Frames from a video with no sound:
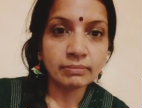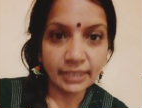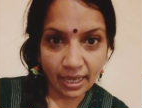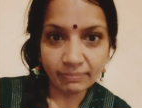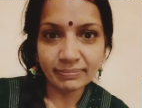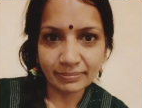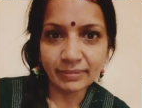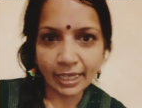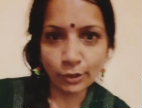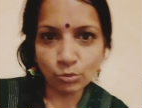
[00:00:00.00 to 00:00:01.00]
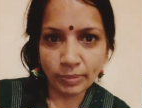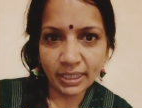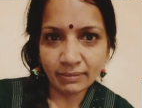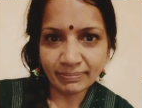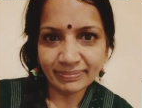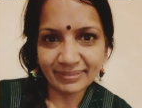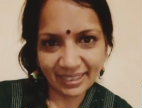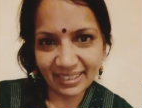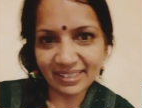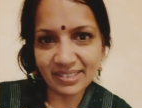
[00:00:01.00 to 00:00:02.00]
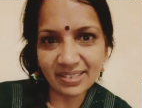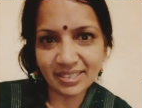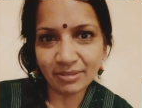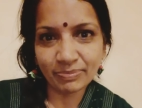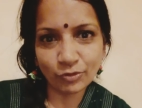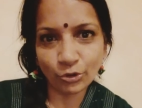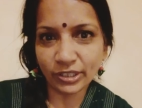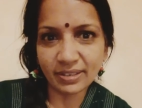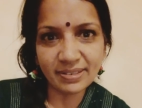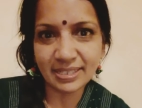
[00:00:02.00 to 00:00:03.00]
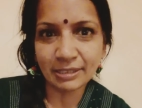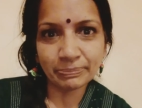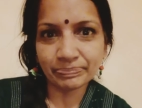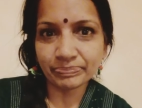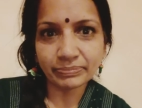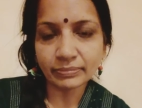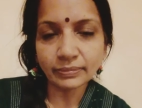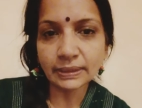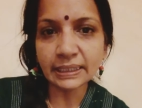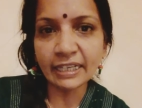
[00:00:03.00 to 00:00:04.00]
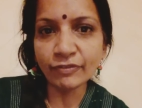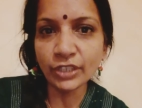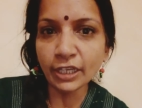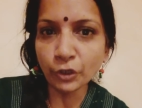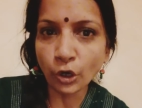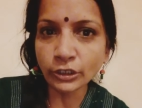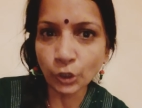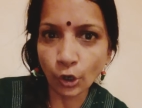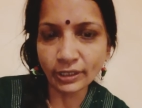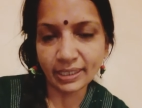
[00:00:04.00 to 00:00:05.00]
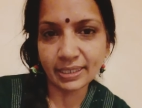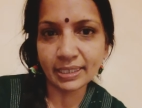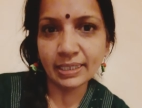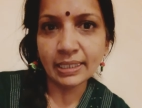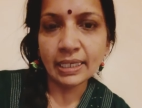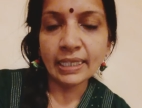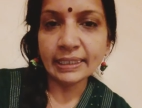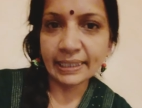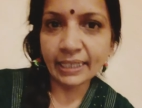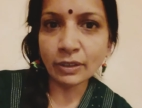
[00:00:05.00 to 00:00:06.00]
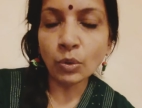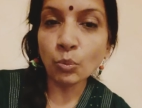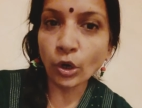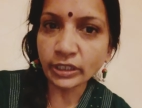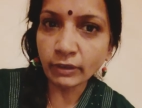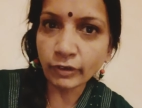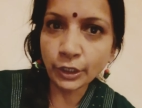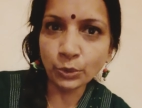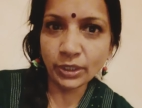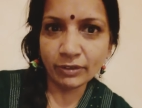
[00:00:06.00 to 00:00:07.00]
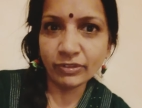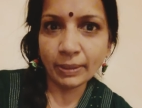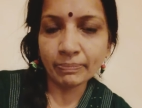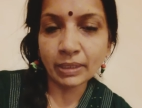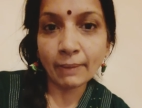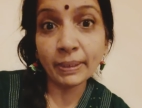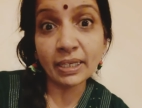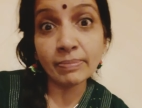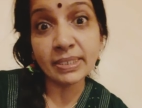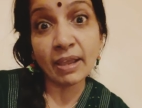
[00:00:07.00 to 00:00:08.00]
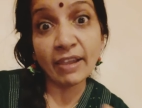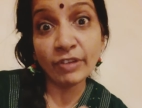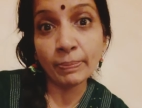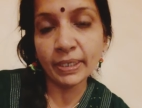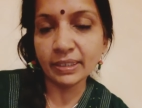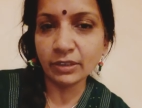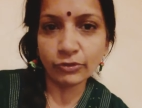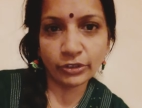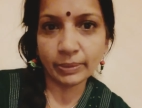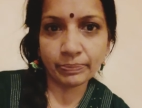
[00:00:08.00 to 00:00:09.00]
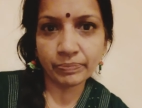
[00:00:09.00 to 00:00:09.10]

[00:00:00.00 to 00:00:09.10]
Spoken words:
yeah, I do mean 3 years, 4 years. If they are not taught that, then whatever you give them becomes a heavy burden for them.